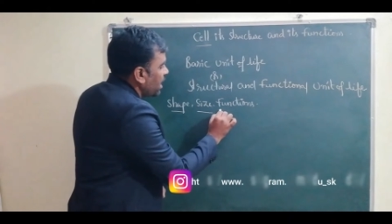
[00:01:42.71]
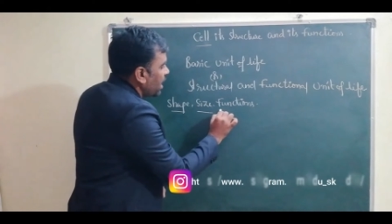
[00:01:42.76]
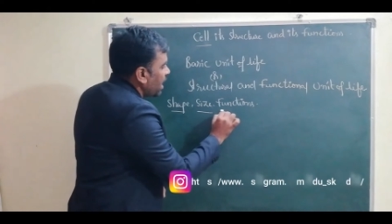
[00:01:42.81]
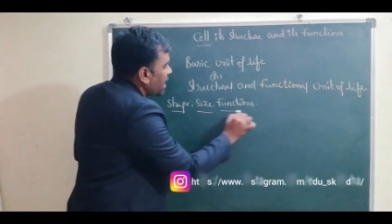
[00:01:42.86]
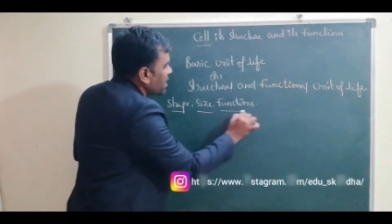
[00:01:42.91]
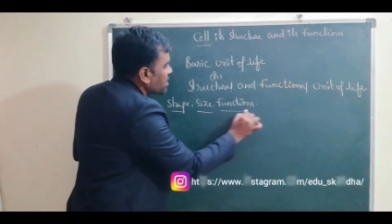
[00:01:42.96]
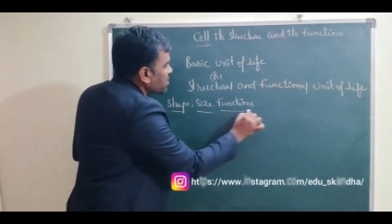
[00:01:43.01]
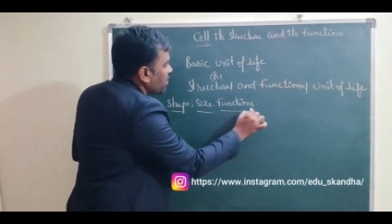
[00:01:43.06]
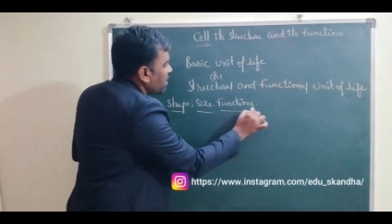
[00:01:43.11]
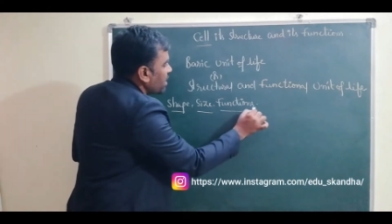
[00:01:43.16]

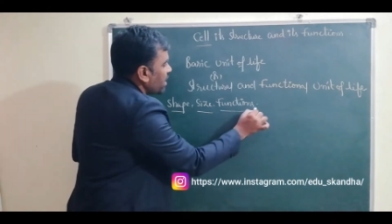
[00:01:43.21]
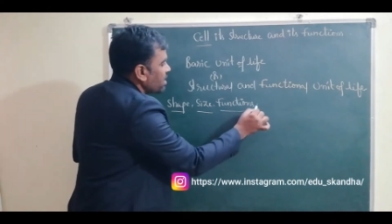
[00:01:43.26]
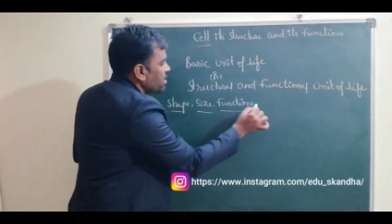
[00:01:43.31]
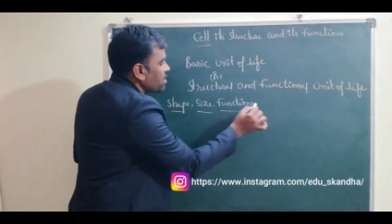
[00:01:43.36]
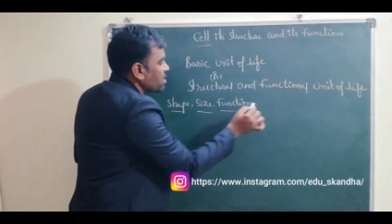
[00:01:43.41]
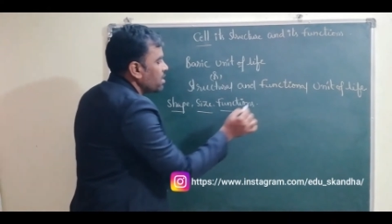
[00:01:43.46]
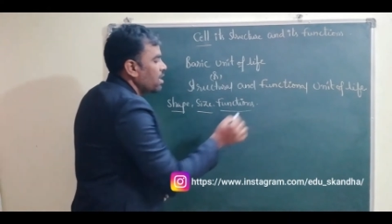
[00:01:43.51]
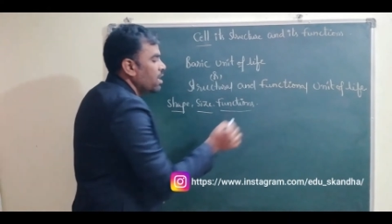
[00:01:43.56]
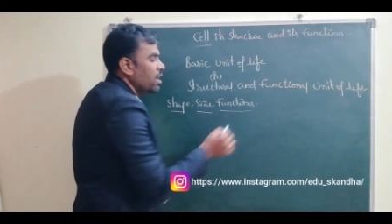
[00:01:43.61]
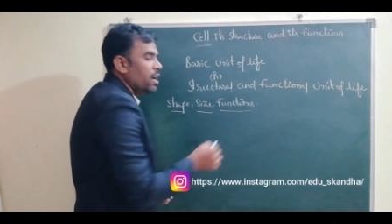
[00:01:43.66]
as well
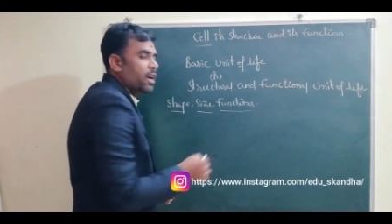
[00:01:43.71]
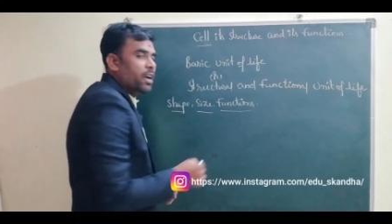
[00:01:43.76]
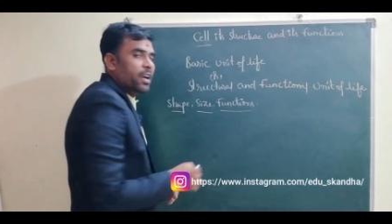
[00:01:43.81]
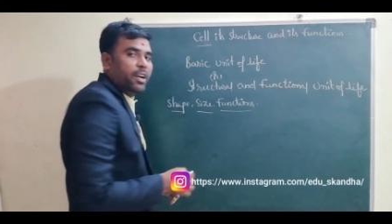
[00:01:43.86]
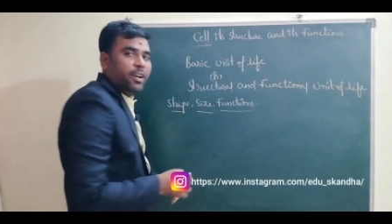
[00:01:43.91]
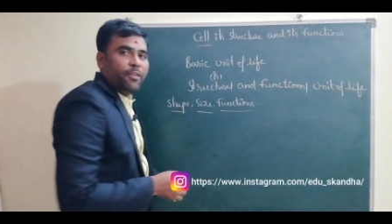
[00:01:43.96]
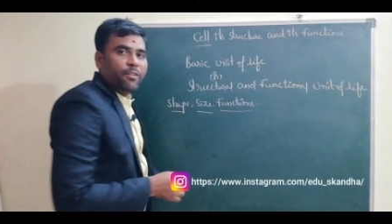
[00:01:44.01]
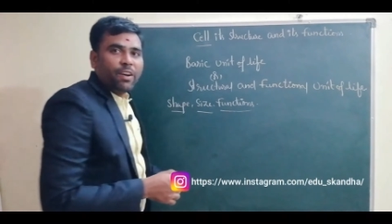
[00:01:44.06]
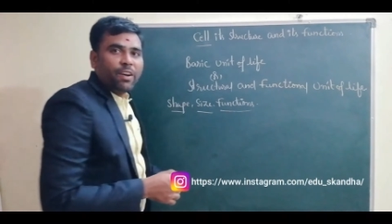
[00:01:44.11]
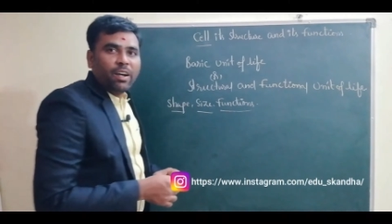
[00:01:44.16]
as
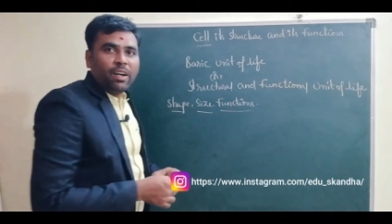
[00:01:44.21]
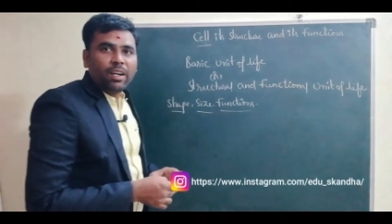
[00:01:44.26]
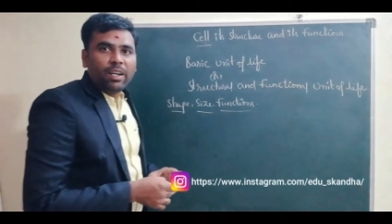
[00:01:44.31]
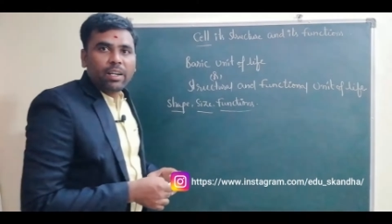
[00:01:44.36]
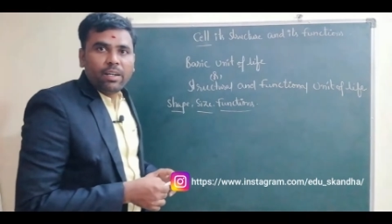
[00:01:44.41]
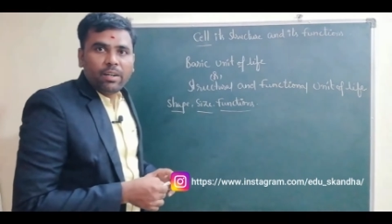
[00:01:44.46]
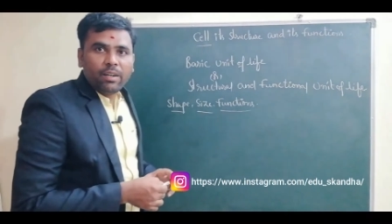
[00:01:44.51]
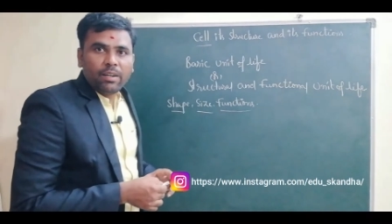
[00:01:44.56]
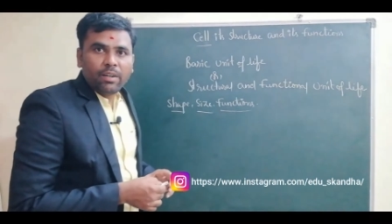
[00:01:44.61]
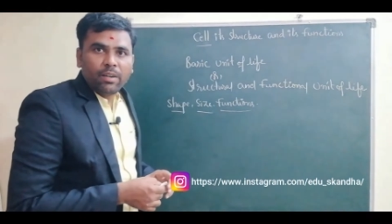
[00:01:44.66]
different
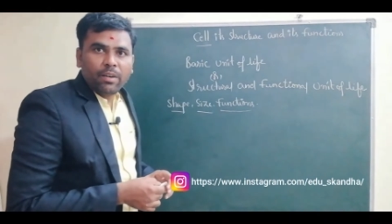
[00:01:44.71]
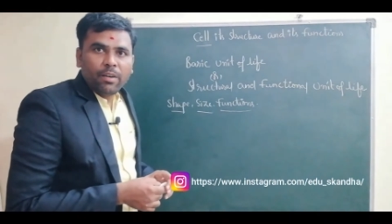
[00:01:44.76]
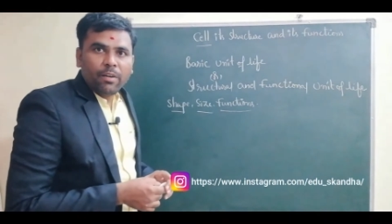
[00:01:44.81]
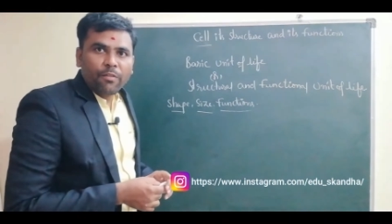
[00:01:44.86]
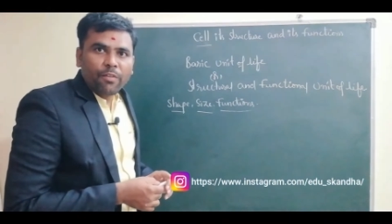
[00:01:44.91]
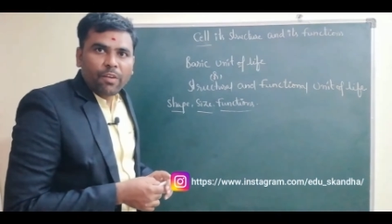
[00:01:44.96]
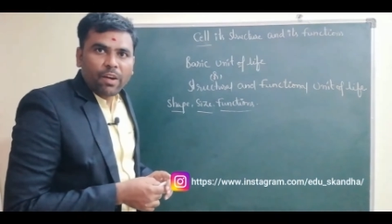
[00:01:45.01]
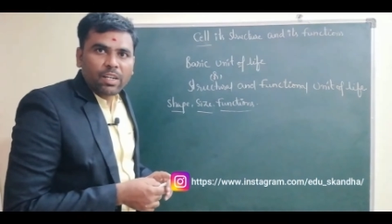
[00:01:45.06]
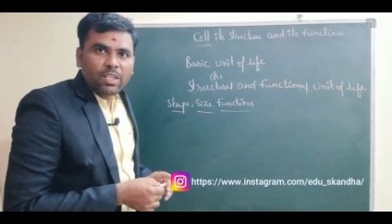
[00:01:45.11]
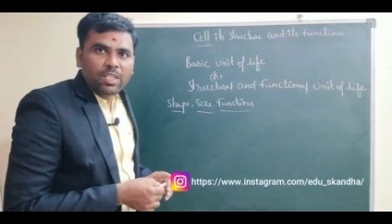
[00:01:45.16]
in
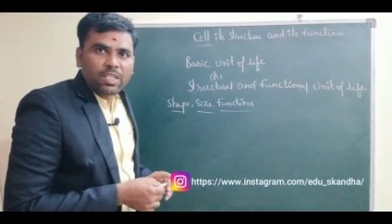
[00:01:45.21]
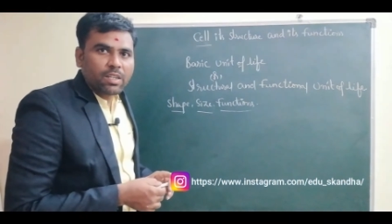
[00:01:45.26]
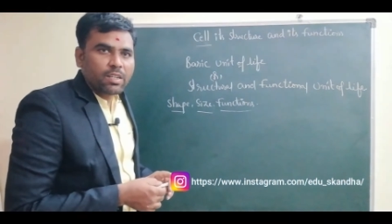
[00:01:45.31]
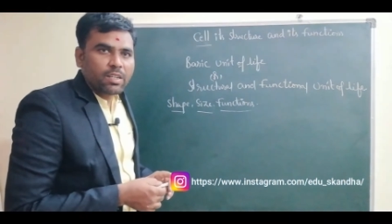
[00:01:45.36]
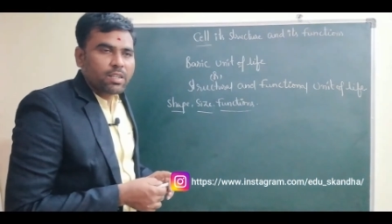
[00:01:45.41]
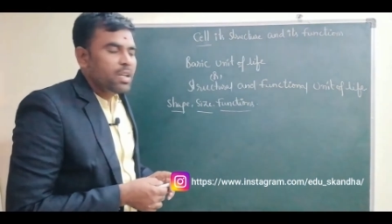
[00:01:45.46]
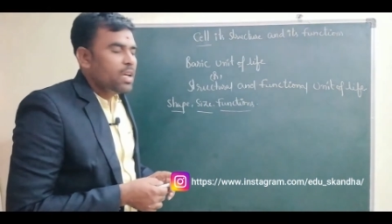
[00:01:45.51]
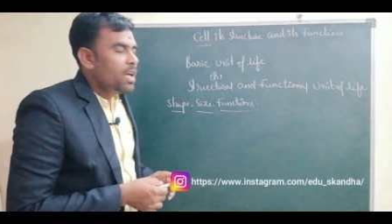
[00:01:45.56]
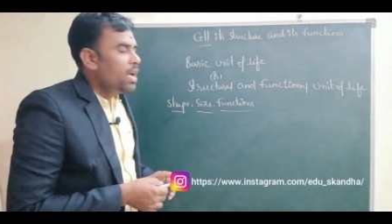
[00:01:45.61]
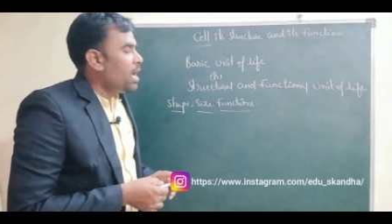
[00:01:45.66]

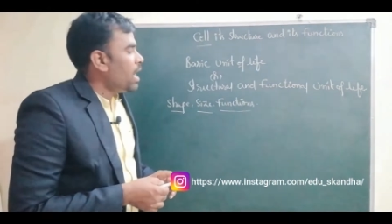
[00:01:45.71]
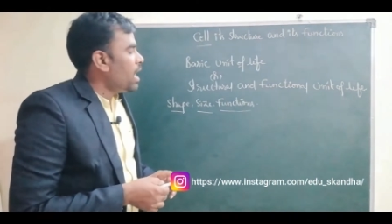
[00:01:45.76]
function